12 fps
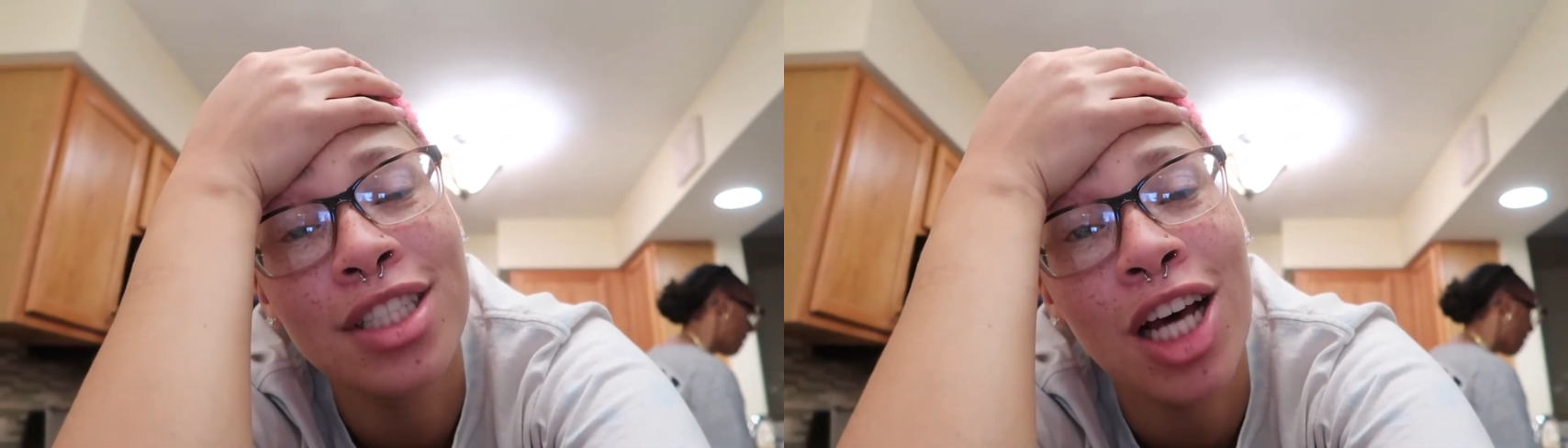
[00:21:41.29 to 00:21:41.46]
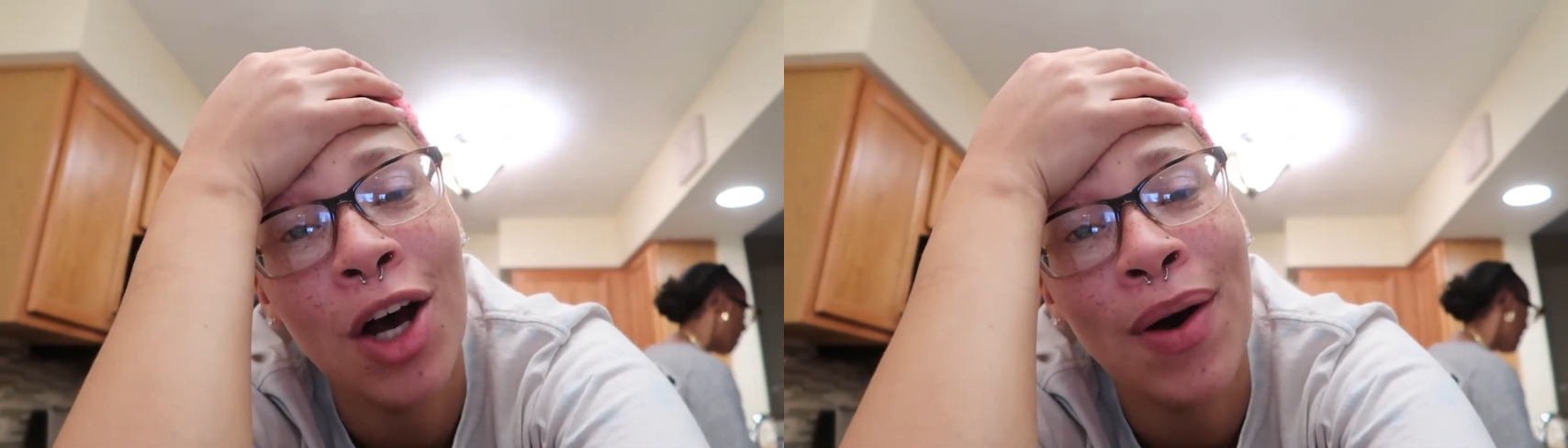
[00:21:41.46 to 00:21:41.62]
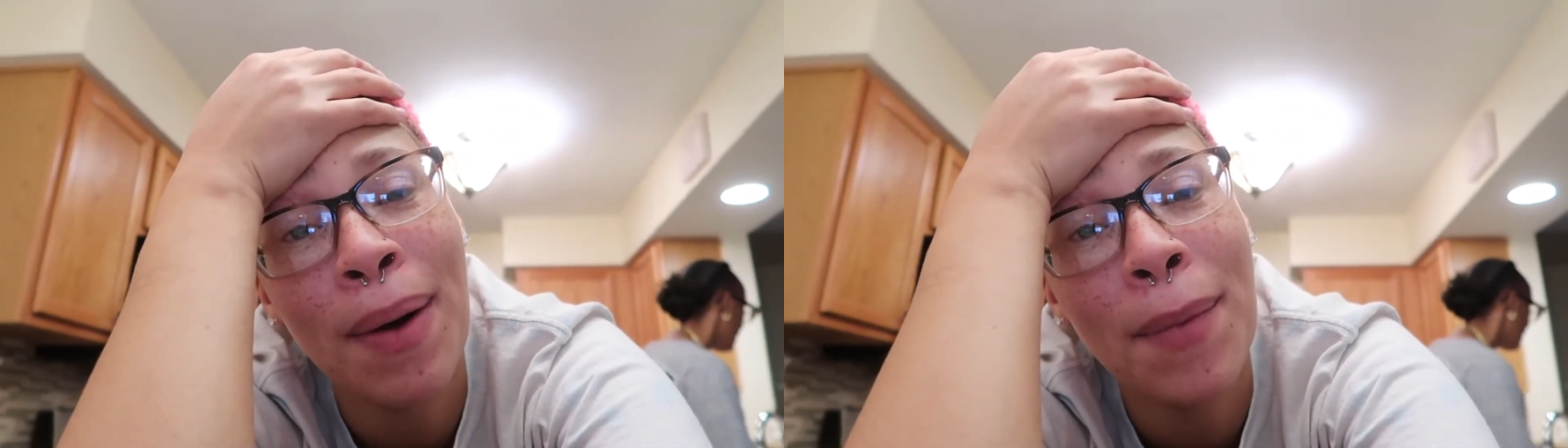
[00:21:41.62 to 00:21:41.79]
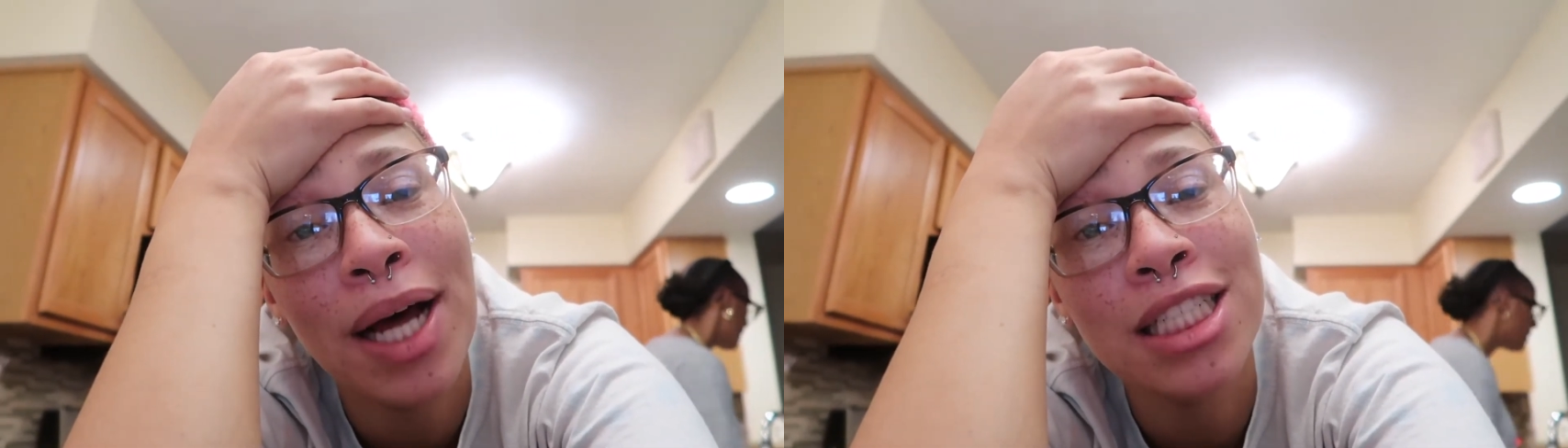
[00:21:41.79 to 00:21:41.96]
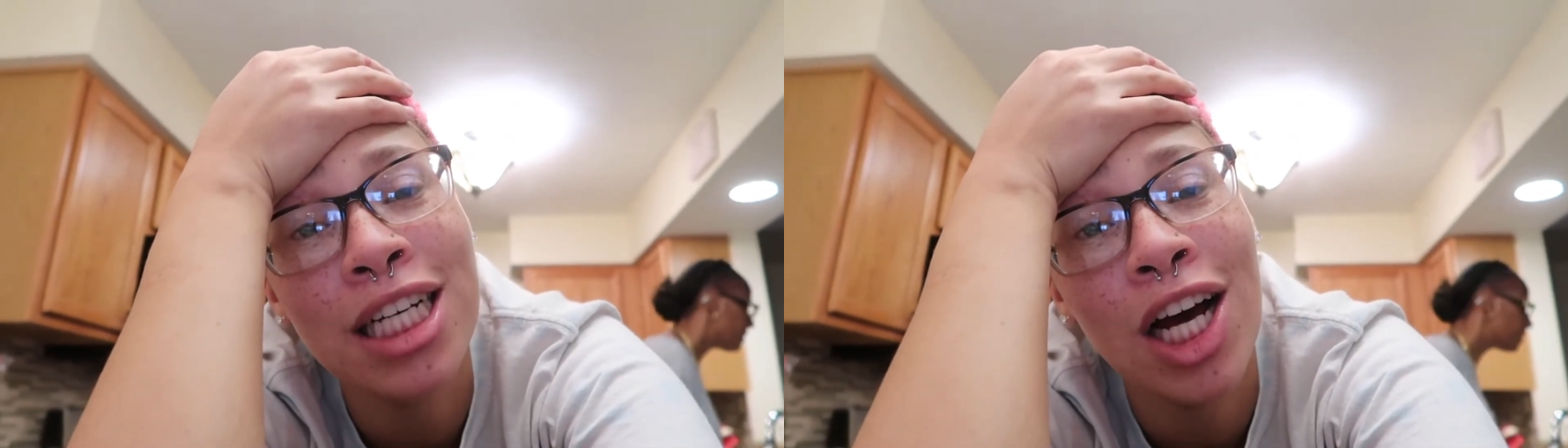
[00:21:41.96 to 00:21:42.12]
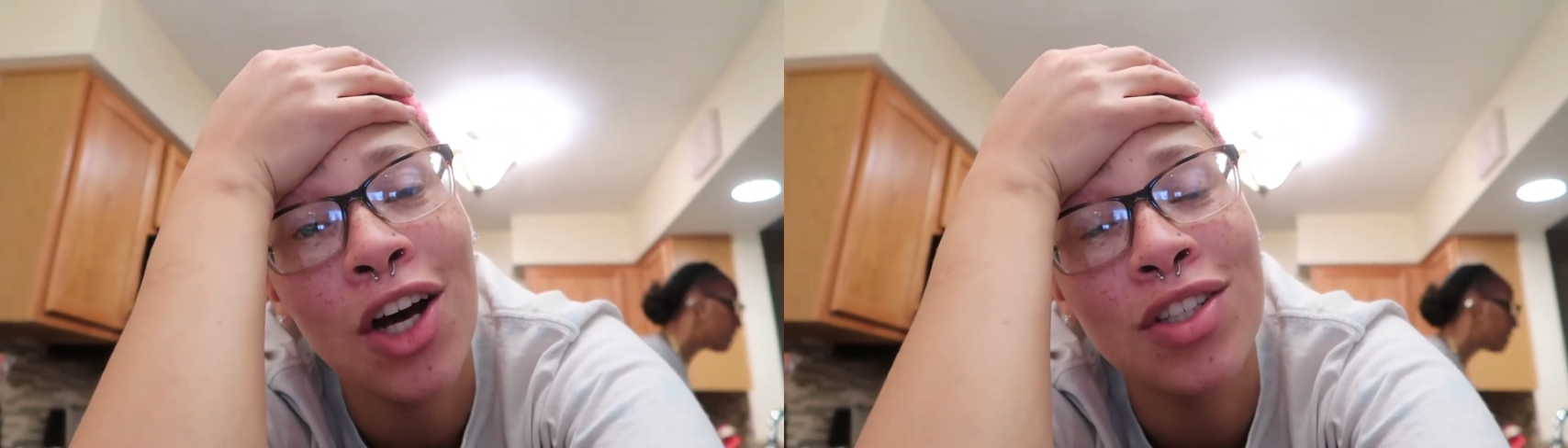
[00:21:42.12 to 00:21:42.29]
So I'm about
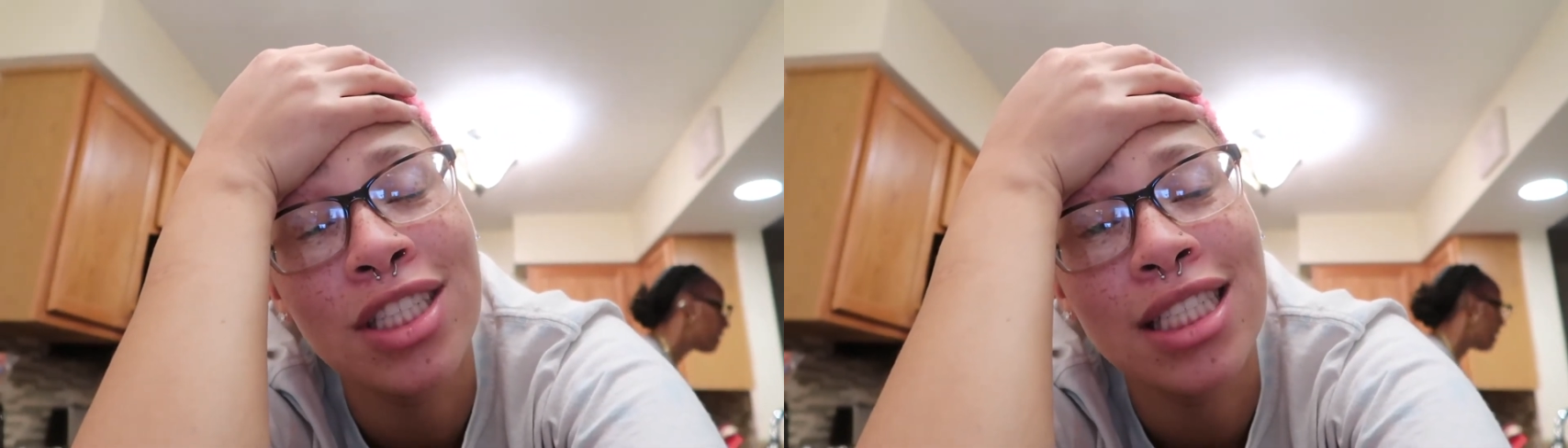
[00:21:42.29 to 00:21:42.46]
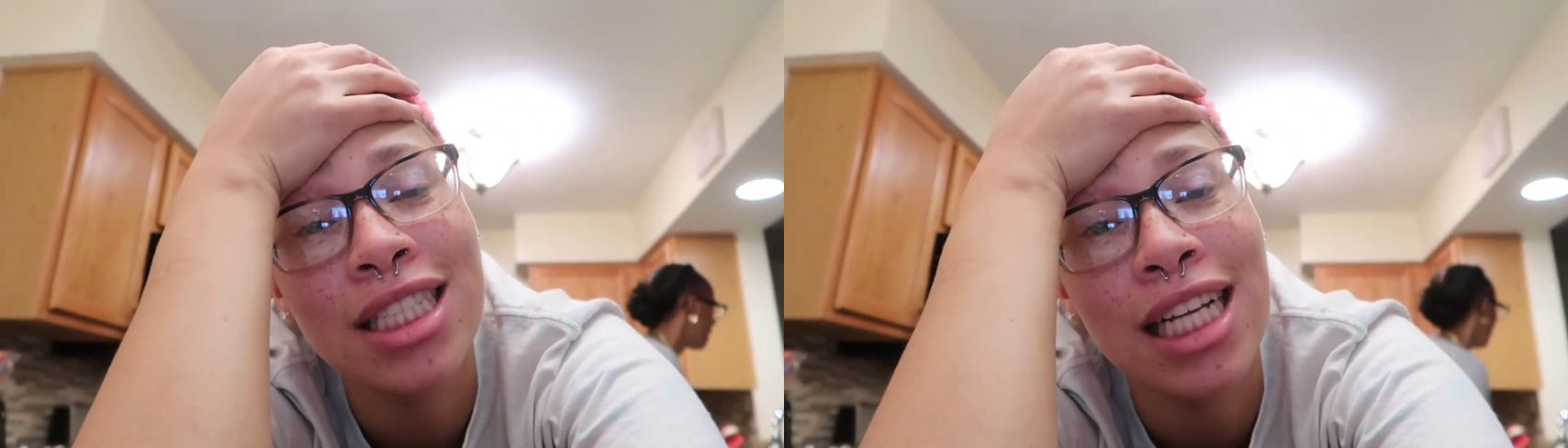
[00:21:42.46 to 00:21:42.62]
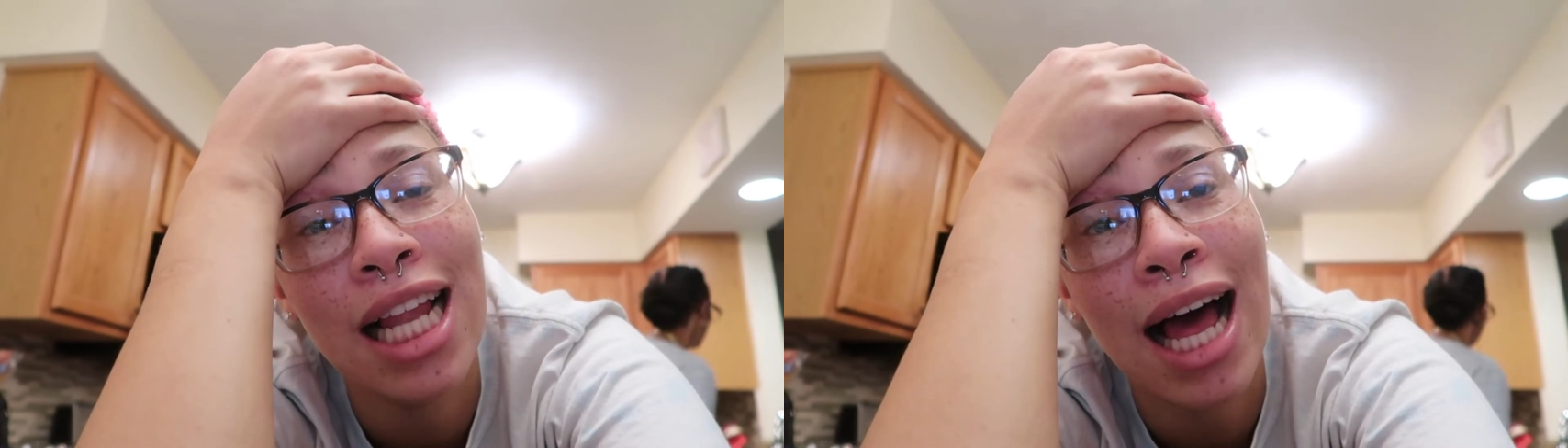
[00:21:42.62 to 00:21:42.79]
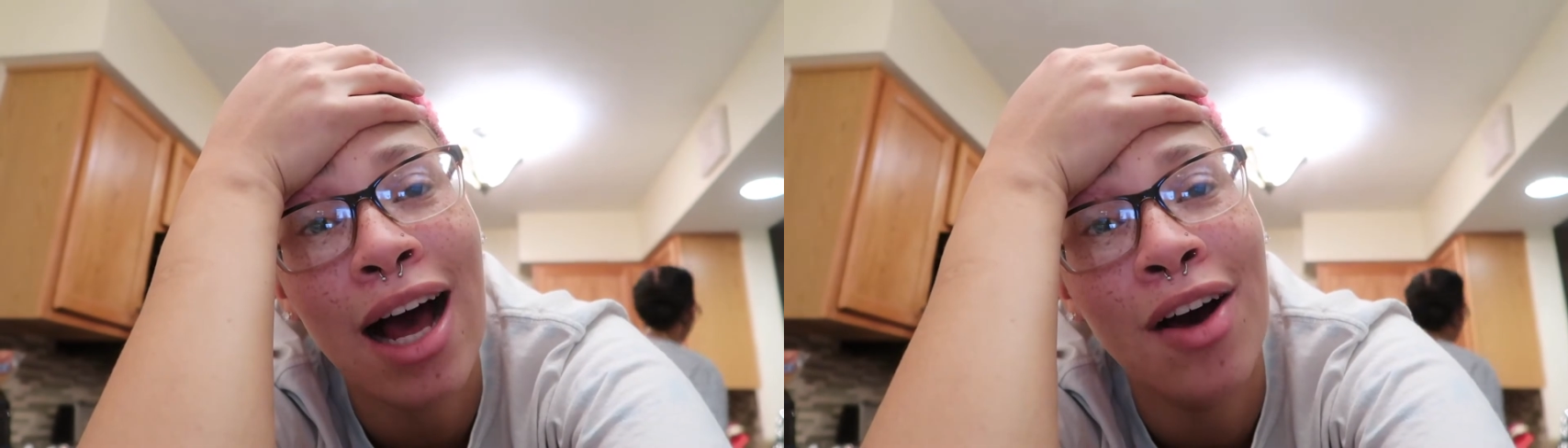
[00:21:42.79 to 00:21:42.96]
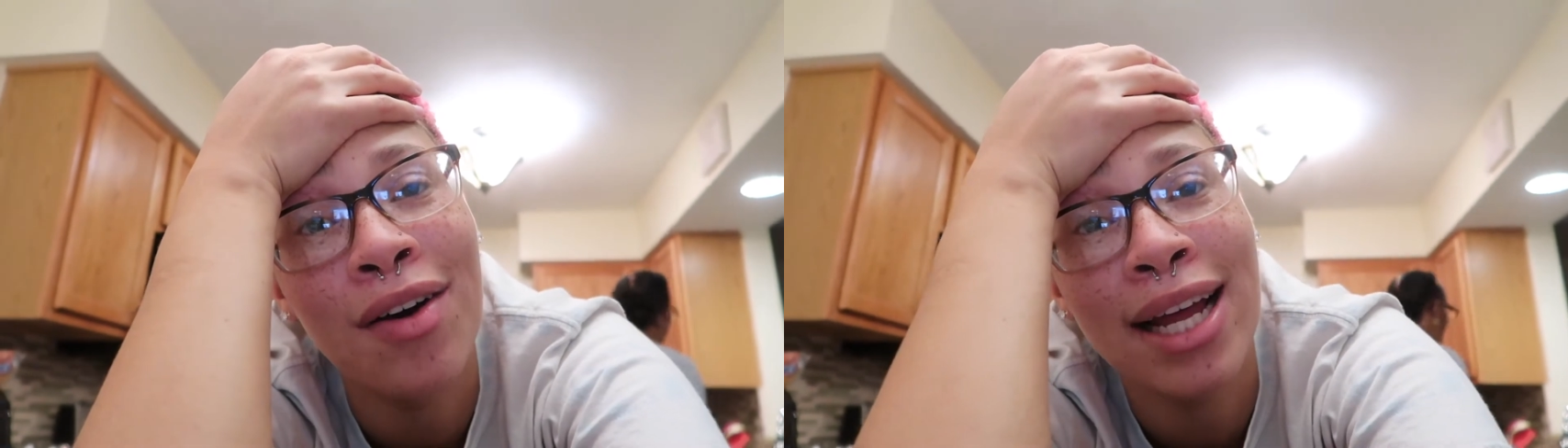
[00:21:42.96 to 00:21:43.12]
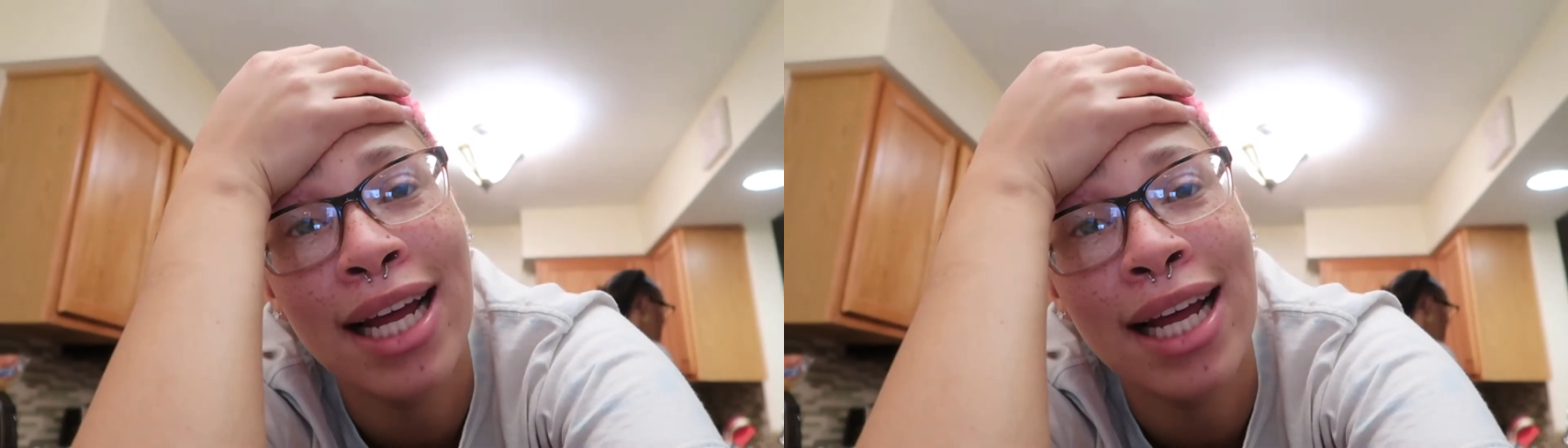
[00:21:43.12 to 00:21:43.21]
to go just chill out.